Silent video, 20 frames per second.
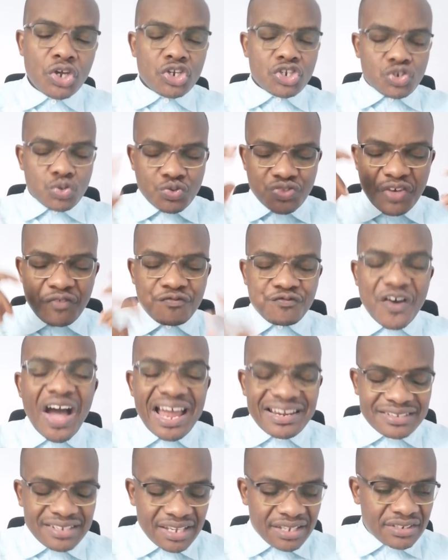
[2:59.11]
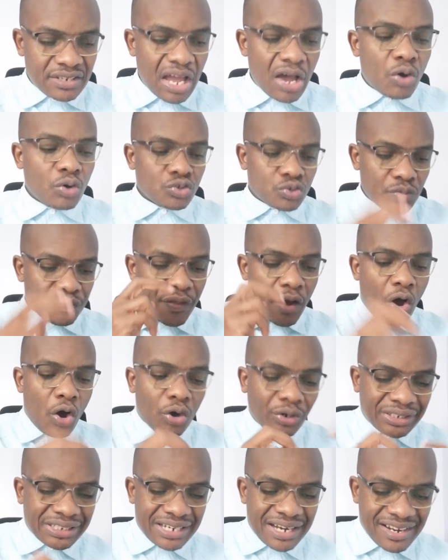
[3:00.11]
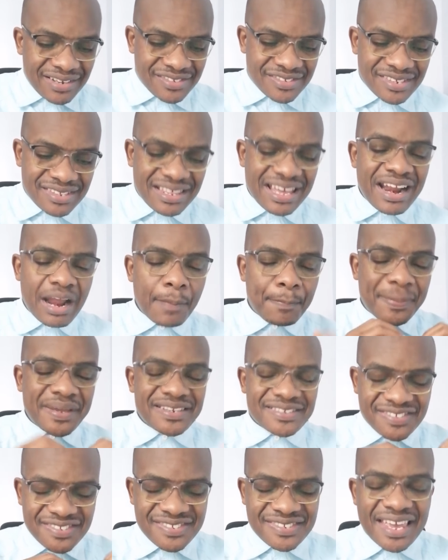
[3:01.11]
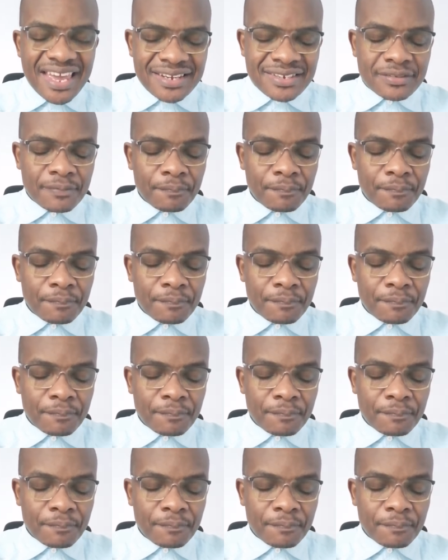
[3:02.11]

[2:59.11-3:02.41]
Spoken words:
to the verdict or to the ordinance that have been set,